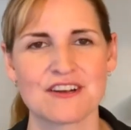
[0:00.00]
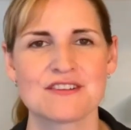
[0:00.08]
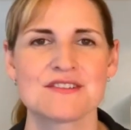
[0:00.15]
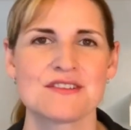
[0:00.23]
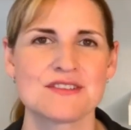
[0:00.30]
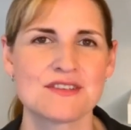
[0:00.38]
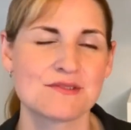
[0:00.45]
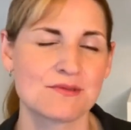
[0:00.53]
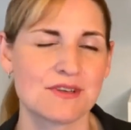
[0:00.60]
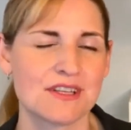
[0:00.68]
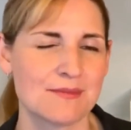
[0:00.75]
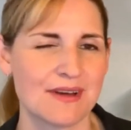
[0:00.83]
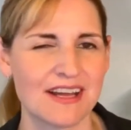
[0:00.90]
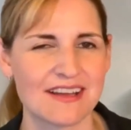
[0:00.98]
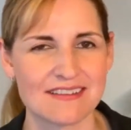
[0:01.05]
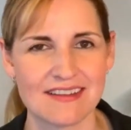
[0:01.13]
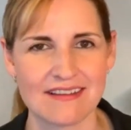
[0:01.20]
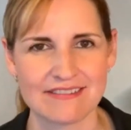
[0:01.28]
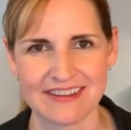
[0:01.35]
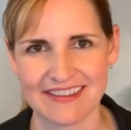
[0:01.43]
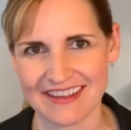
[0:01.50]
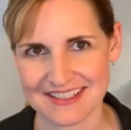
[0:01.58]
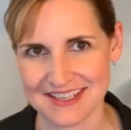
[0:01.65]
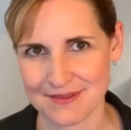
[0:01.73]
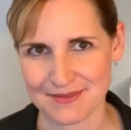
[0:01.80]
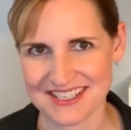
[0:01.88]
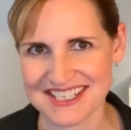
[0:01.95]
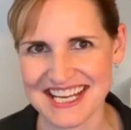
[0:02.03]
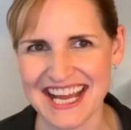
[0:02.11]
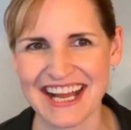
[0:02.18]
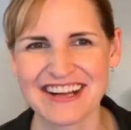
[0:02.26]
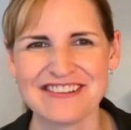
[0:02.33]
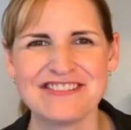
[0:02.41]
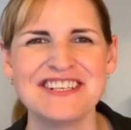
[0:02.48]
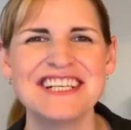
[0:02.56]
So this is really my 11 things I must have.